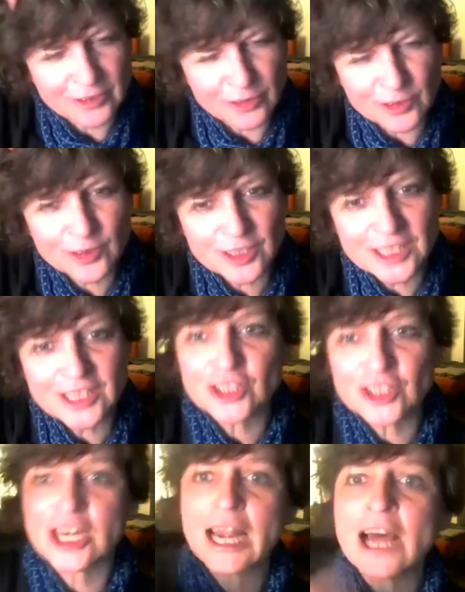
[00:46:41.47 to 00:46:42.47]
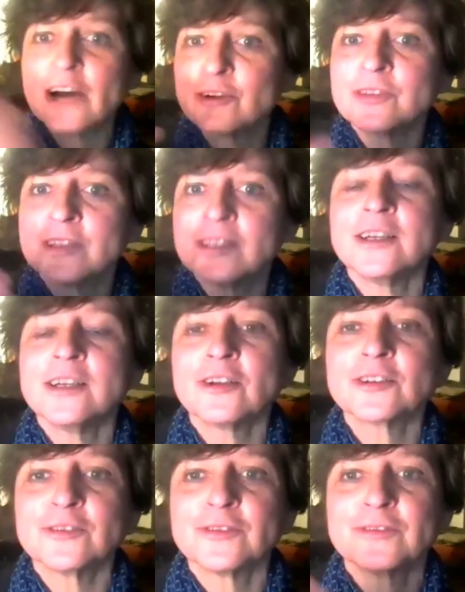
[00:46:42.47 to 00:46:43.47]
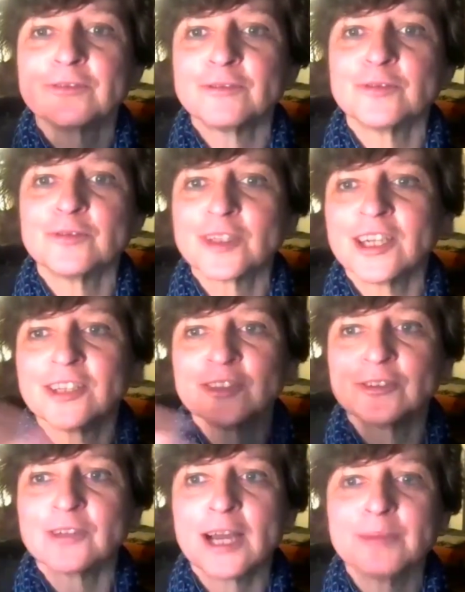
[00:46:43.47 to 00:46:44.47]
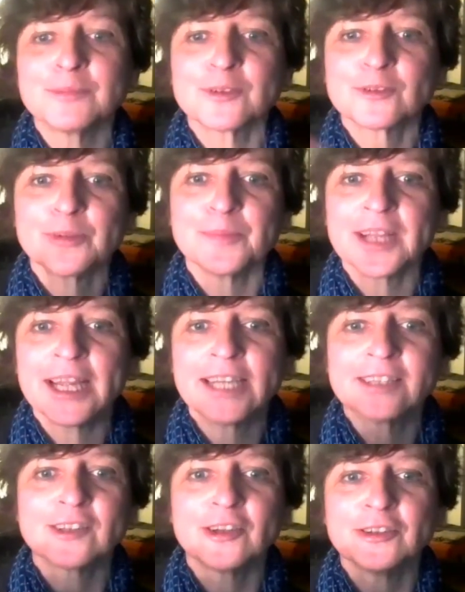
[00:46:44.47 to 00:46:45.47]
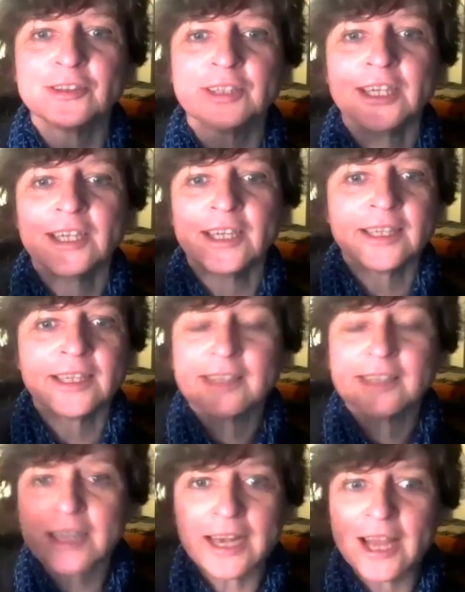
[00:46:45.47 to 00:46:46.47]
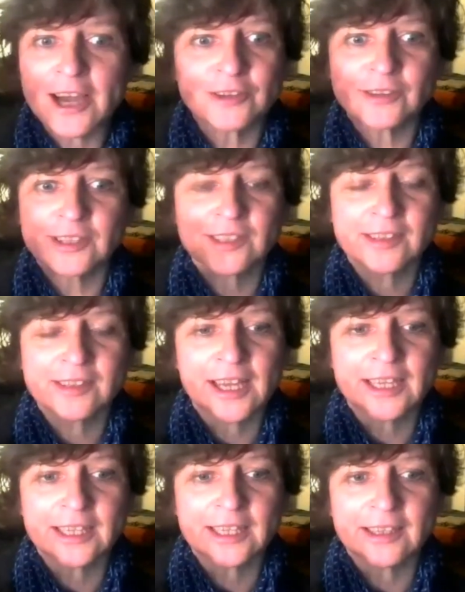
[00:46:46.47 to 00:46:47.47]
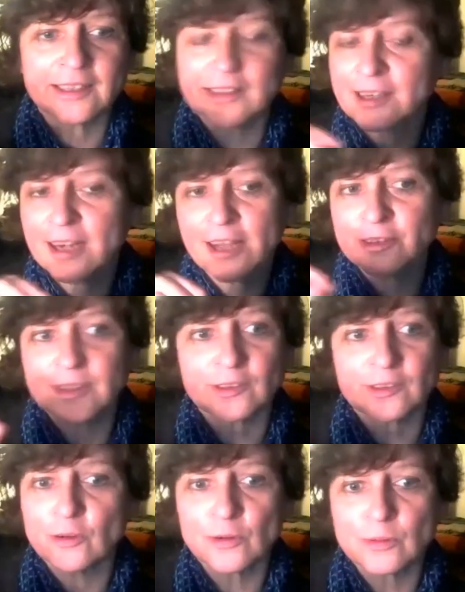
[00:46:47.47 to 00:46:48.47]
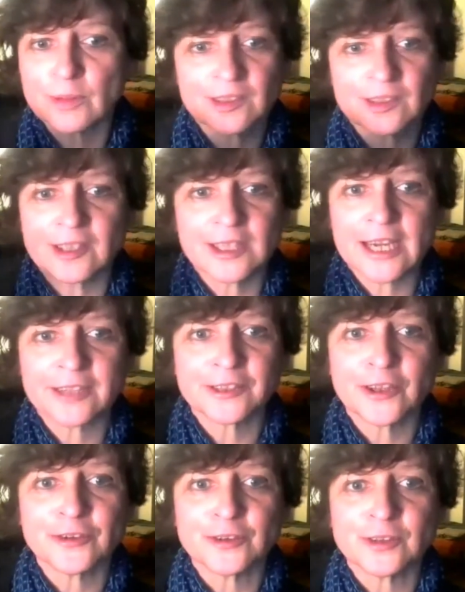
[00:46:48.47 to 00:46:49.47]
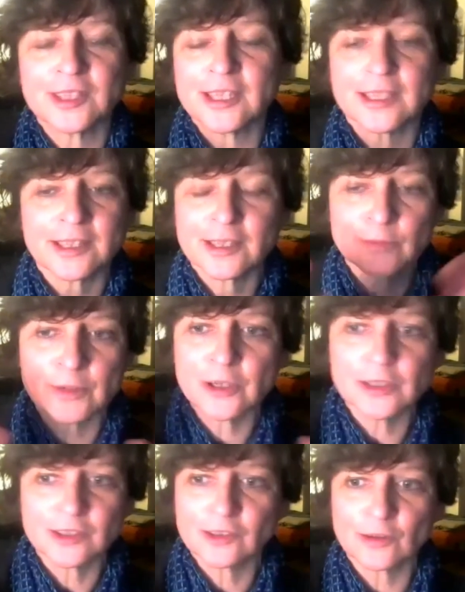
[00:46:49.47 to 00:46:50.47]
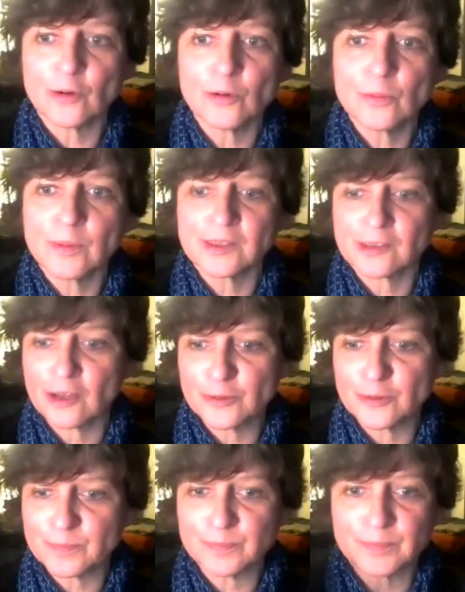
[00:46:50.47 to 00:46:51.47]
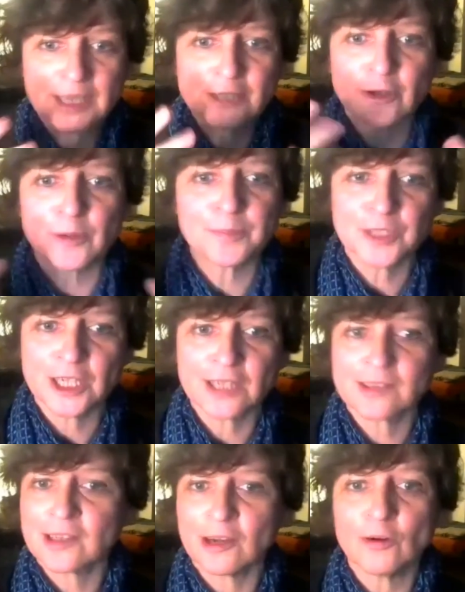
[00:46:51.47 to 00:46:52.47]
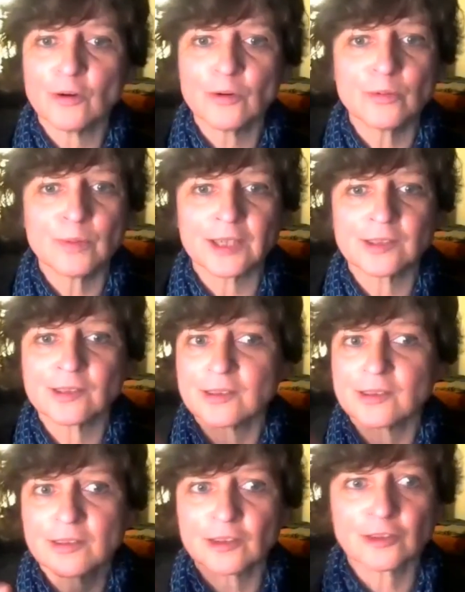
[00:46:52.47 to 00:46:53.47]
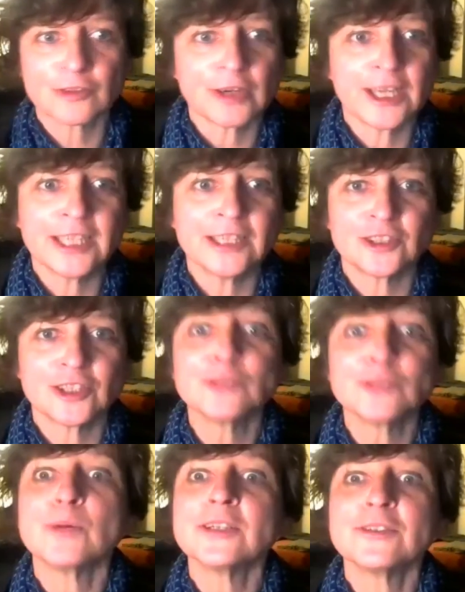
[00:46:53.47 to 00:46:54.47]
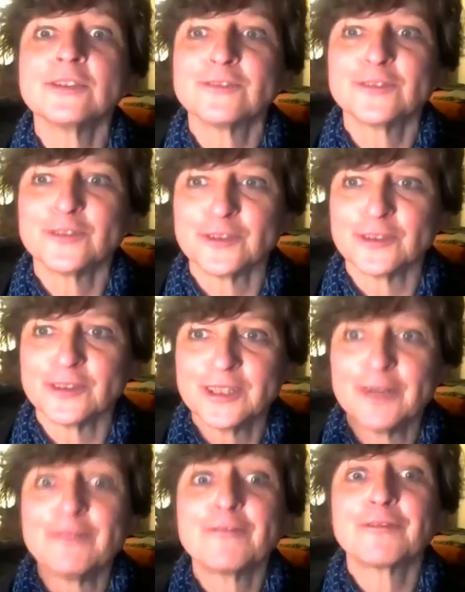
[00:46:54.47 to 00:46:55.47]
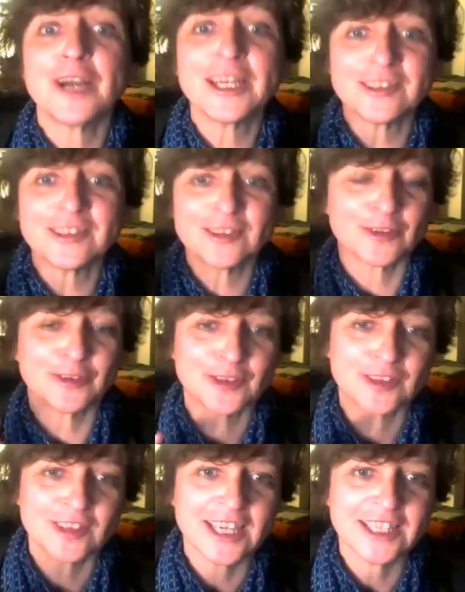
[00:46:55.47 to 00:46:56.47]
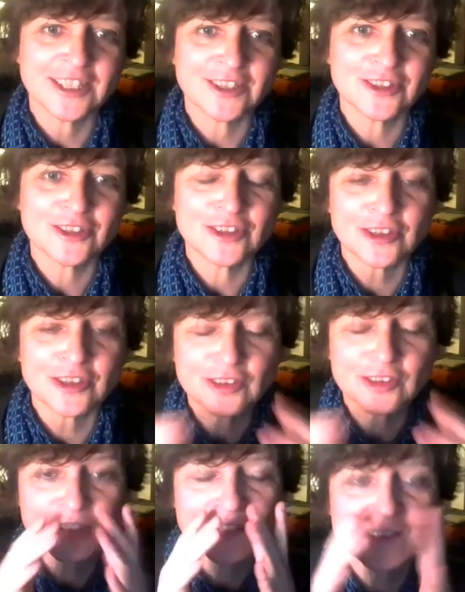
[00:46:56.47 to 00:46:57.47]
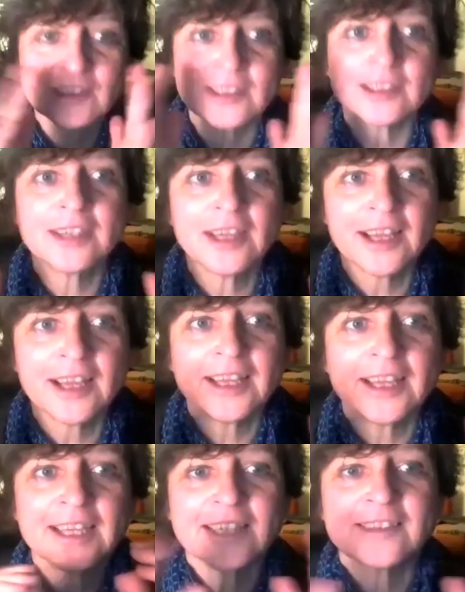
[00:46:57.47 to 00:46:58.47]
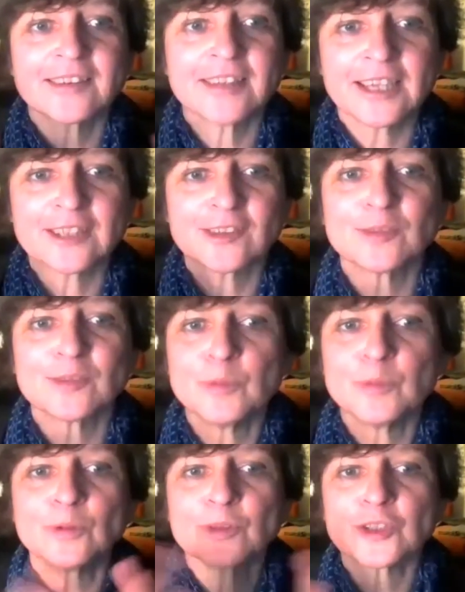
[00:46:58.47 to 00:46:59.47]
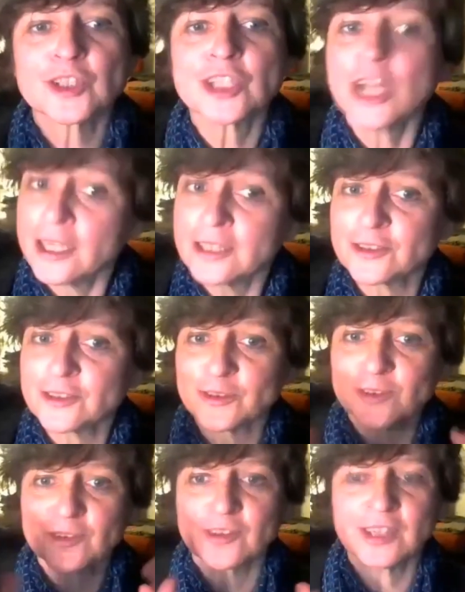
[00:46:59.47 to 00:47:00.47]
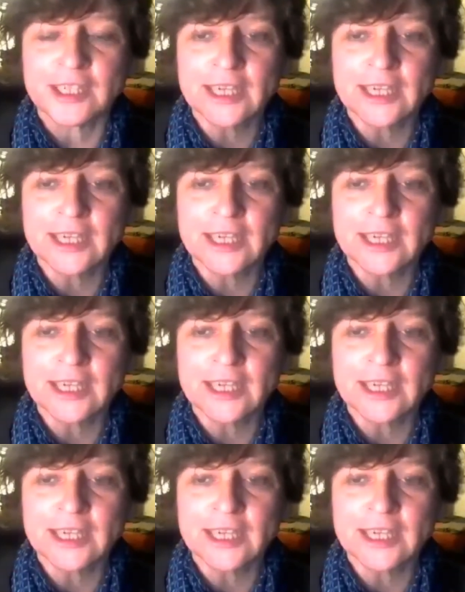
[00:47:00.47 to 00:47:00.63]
also teach clown. A lot of what I do comes from there. So the clown is always in the unknown. The world is always open, and objects are always strange and wonderful friends on stage. So it's like a small child also, an